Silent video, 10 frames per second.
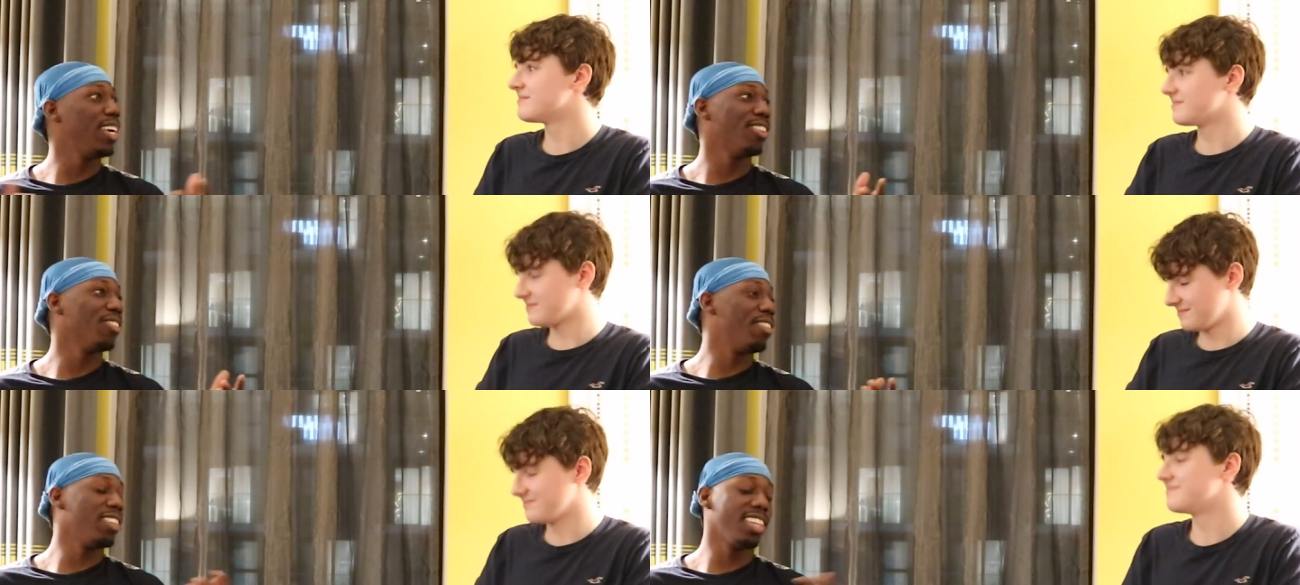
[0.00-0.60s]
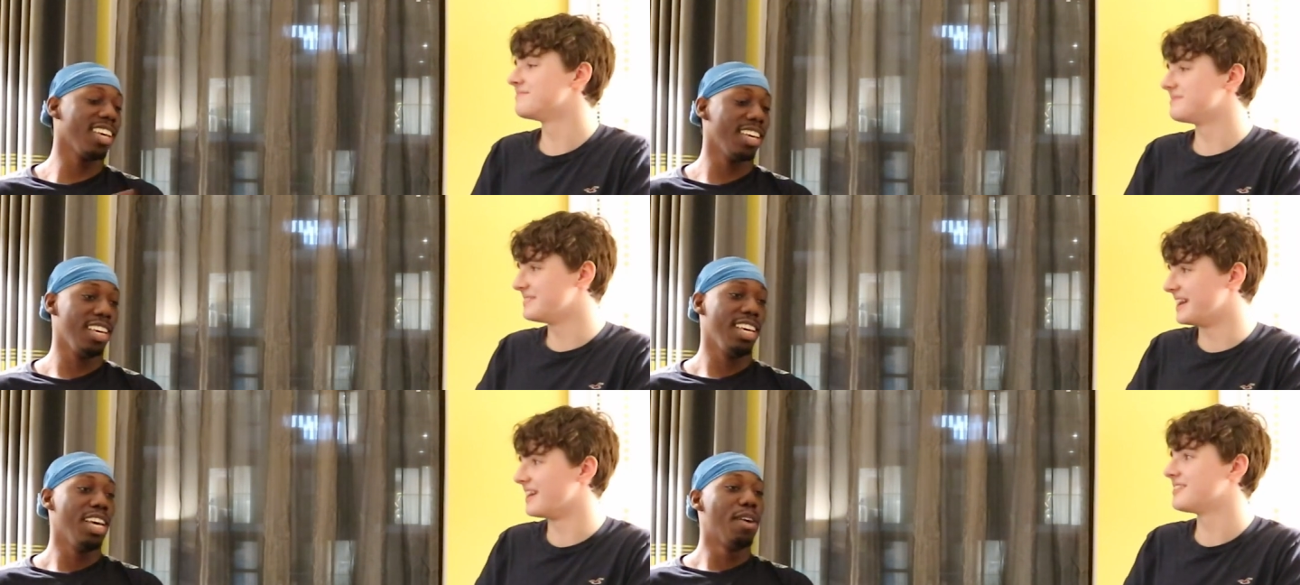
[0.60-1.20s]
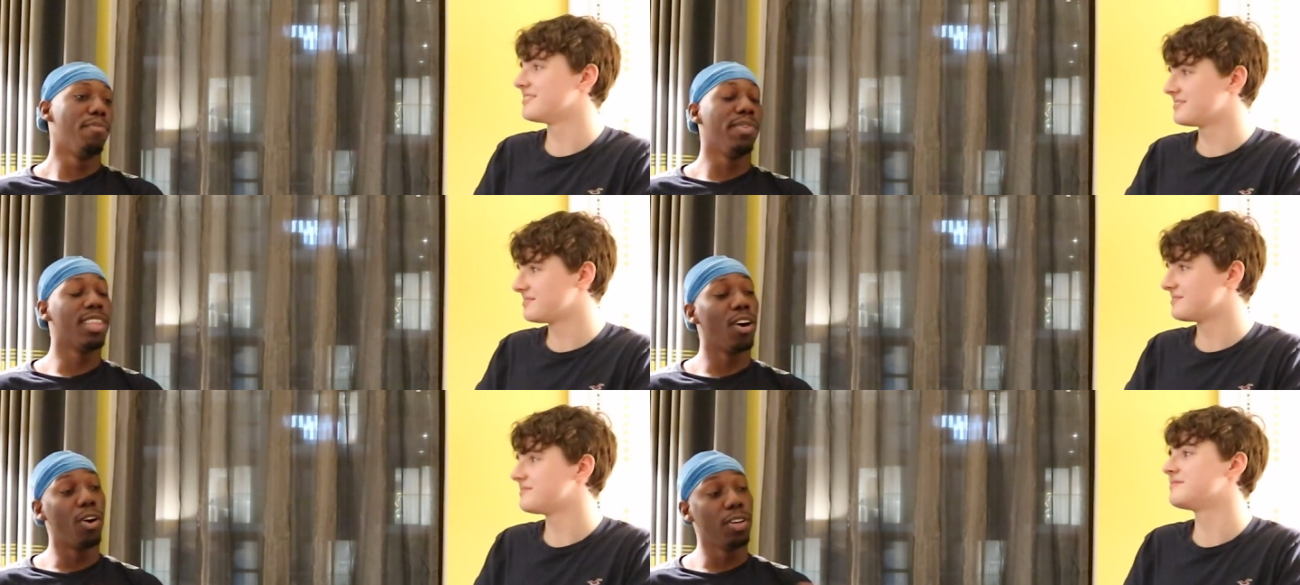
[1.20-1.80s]
Speaker 1: been through everything. Yeah. But
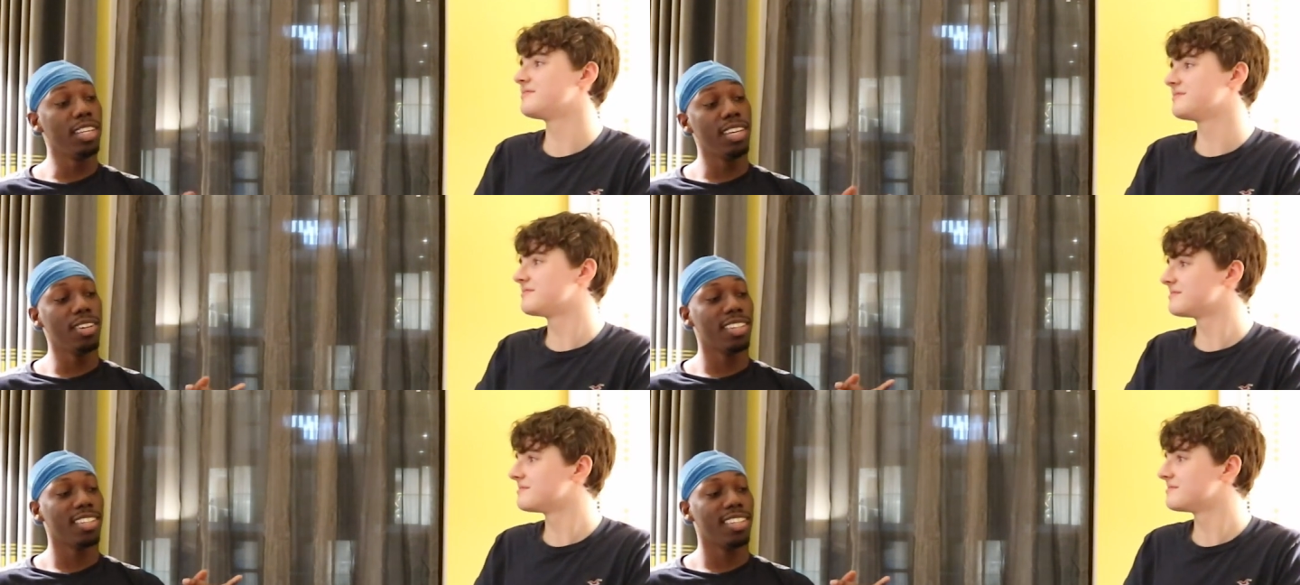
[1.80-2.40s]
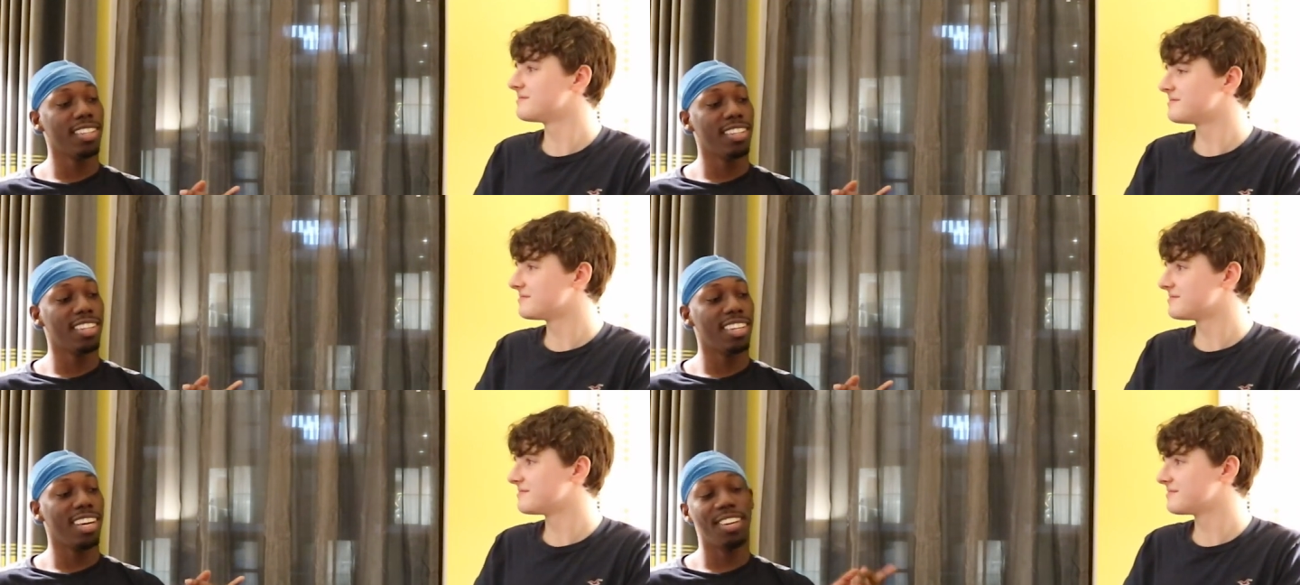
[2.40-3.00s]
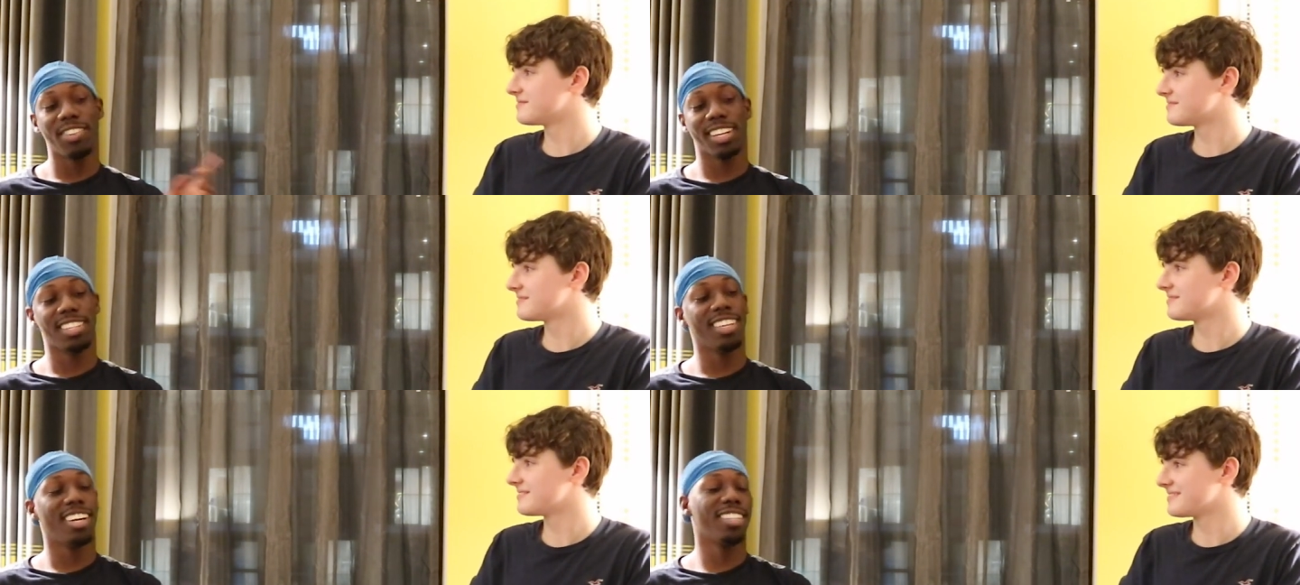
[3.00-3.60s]
the only I'm not going to
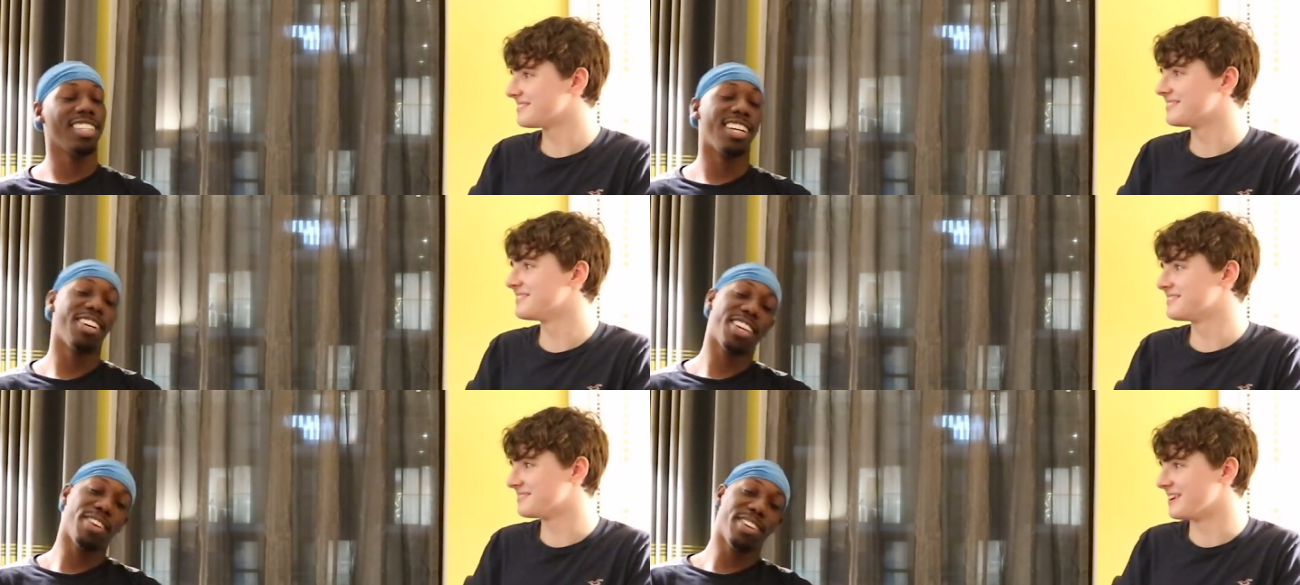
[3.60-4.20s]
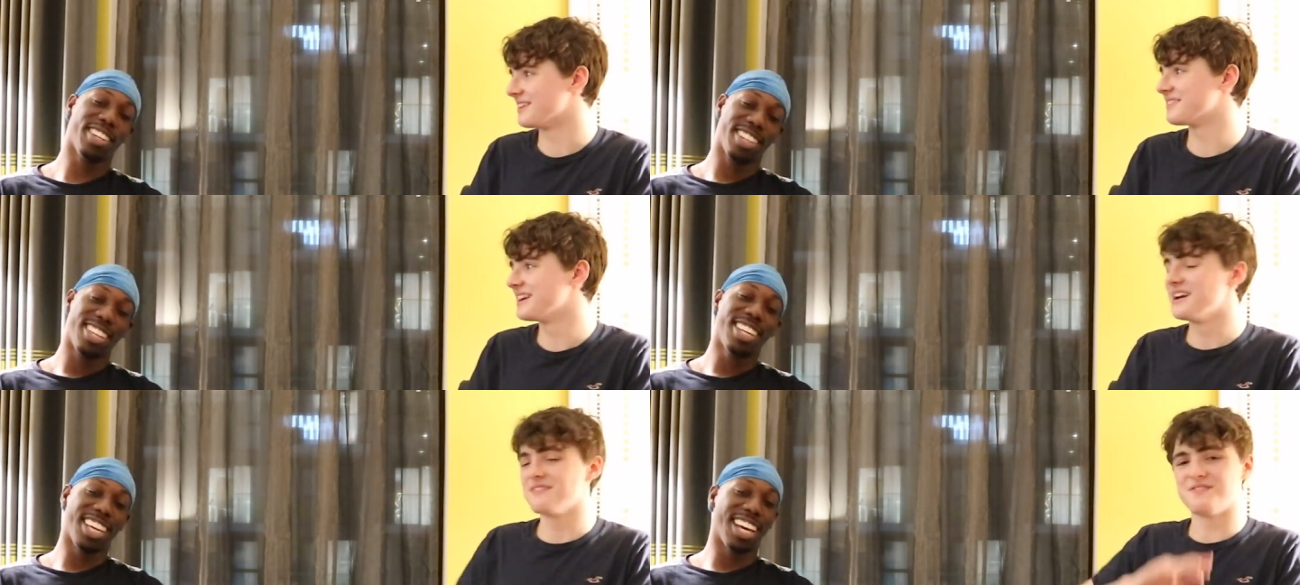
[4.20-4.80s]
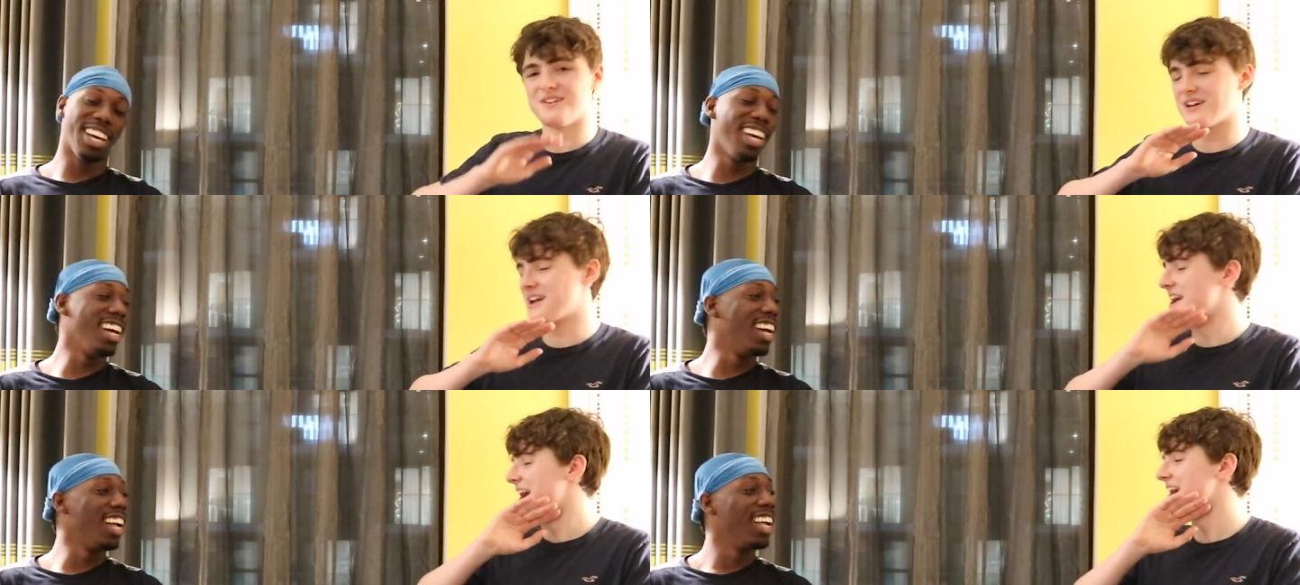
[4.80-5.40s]
say that. I'll say that off camera. Fair enough. Yeah.
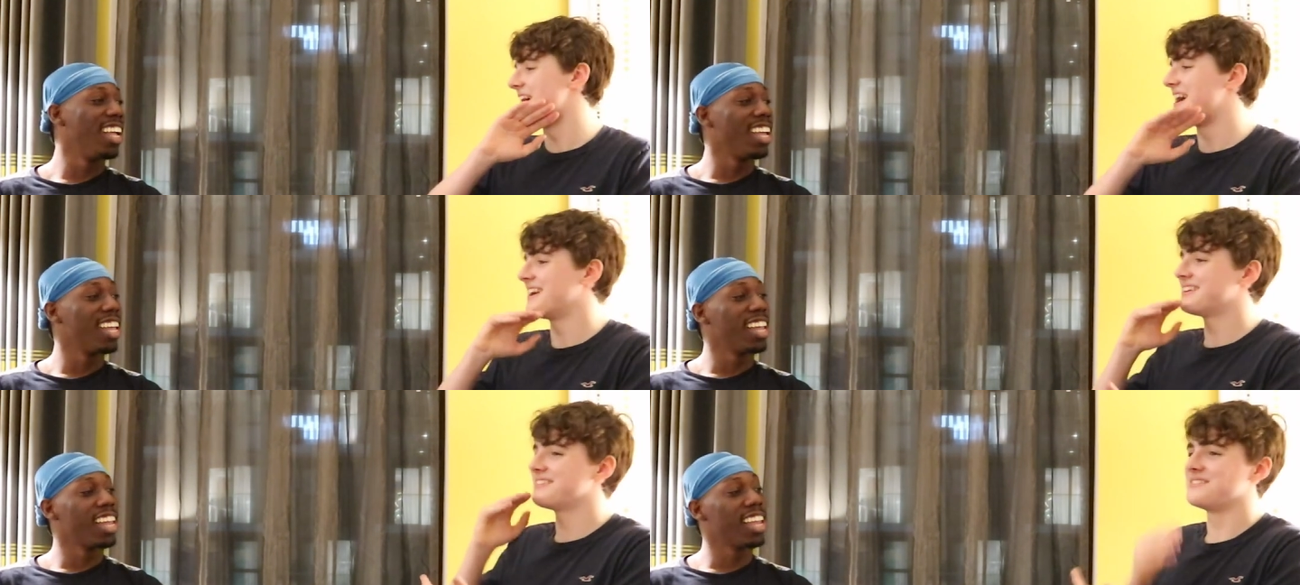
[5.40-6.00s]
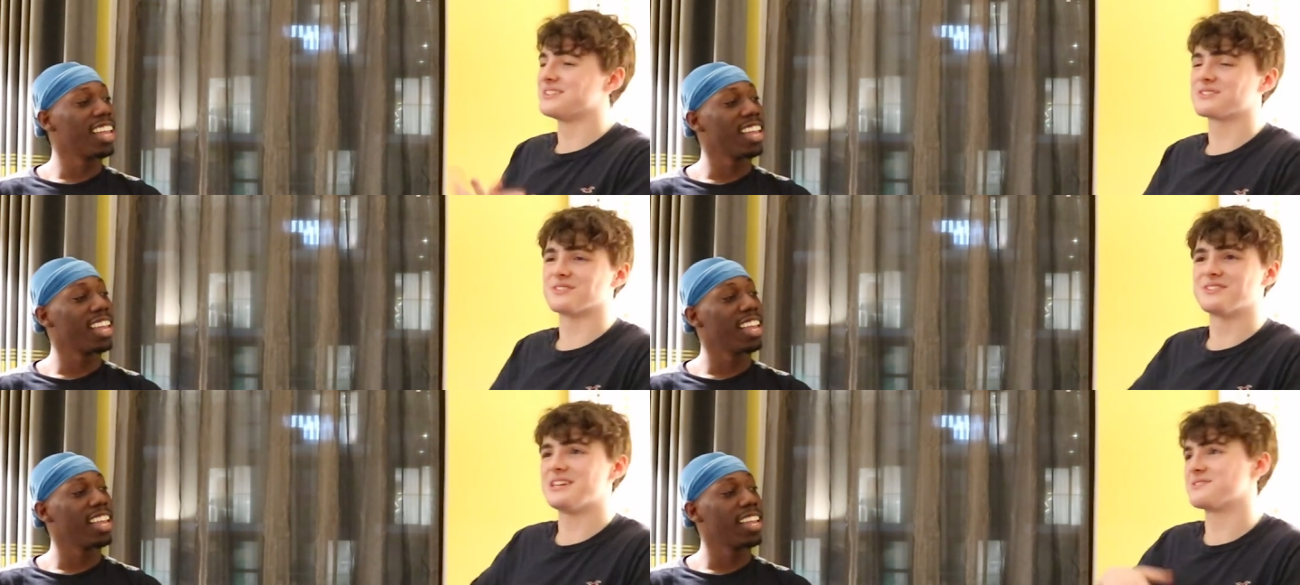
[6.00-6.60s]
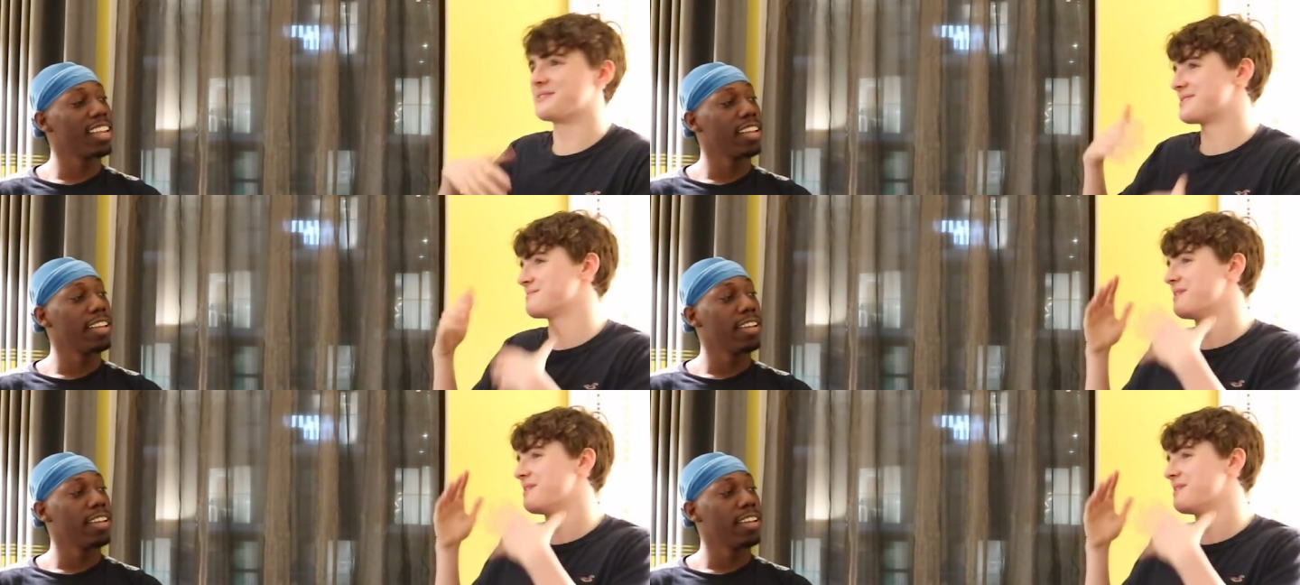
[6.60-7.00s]
I, uh,
Speaker 2: uh, I, I, know we sort of teased this,